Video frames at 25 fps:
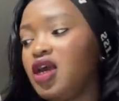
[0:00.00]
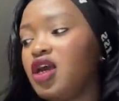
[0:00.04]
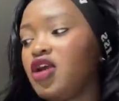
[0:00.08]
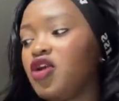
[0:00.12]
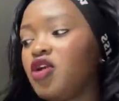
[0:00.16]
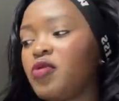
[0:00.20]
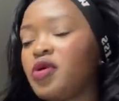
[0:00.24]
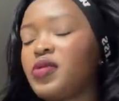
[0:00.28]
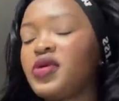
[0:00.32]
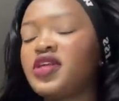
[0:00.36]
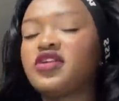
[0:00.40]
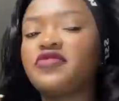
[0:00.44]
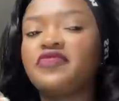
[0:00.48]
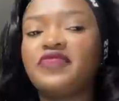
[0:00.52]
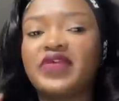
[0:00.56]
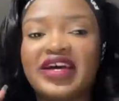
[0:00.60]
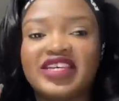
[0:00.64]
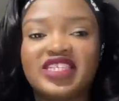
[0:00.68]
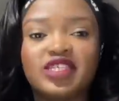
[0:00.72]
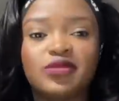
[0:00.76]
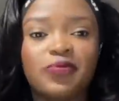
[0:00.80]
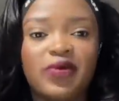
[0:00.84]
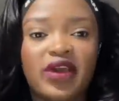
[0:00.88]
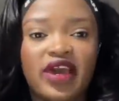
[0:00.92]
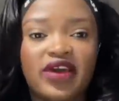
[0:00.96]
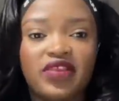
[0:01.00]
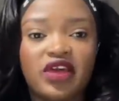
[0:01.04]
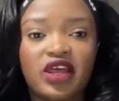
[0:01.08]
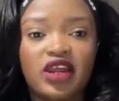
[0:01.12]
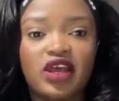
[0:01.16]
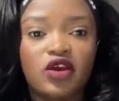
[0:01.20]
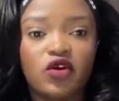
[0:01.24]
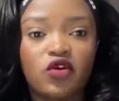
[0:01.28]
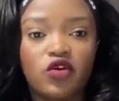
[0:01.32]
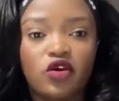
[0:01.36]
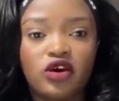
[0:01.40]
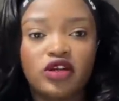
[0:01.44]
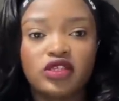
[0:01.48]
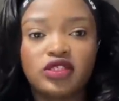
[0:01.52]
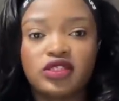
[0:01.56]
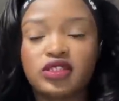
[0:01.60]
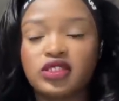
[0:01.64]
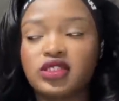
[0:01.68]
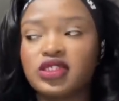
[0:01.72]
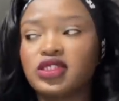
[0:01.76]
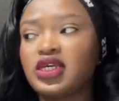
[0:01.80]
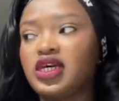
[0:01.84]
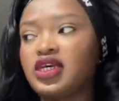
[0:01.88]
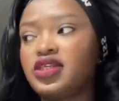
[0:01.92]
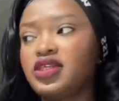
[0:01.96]
Remember the first pair that I got?
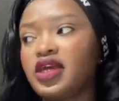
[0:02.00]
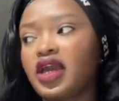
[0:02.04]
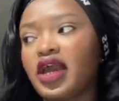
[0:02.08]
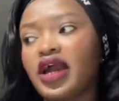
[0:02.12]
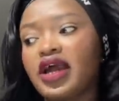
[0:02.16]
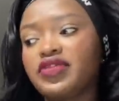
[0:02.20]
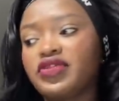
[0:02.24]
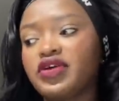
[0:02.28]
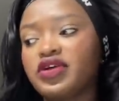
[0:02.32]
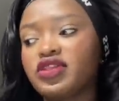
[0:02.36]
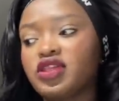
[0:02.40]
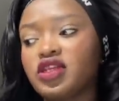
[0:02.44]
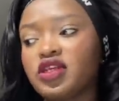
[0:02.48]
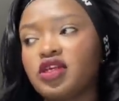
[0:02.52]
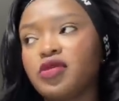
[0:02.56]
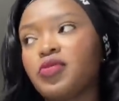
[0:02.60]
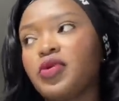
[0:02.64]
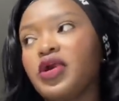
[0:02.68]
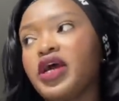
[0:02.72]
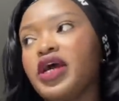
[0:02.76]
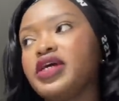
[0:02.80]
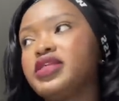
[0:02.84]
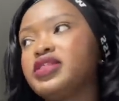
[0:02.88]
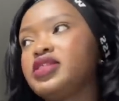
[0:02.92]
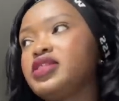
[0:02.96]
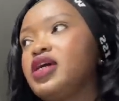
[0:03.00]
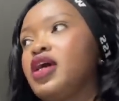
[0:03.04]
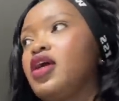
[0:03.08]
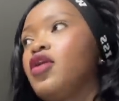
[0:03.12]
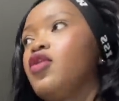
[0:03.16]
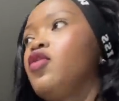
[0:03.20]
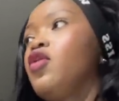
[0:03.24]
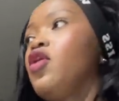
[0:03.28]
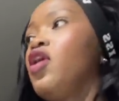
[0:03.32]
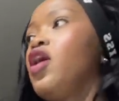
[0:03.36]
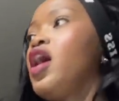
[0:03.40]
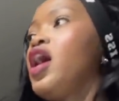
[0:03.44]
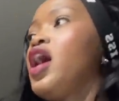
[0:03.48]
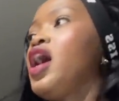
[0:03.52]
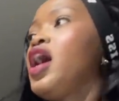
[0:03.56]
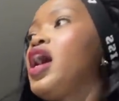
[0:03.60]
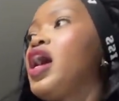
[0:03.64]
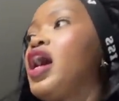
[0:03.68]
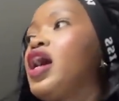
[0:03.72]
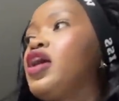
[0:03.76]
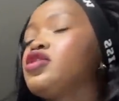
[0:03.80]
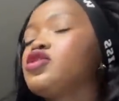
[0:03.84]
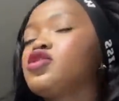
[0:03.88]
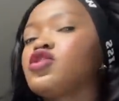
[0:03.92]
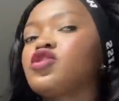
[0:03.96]
These are the other three pairs now.
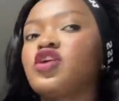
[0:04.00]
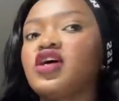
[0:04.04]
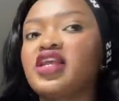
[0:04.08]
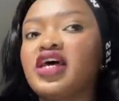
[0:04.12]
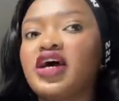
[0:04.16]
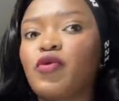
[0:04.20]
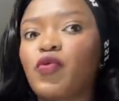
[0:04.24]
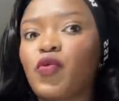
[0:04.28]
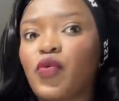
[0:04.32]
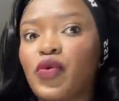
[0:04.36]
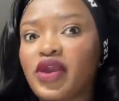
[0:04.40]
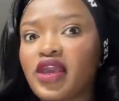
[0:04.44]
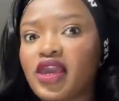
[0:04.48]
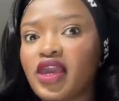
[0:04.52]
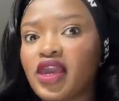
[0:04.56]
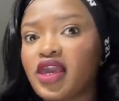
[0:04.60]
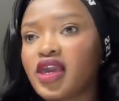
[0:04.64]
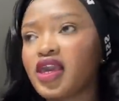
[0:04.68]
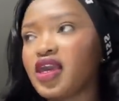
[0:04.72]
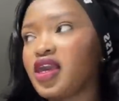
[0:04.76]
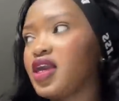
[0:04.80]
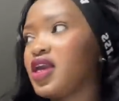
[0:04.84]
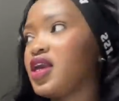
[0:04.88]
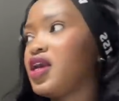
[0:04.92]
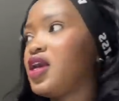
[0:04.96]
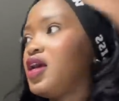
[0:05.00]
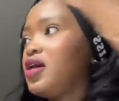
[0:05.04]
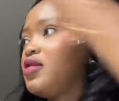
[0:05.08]
I also got a wig.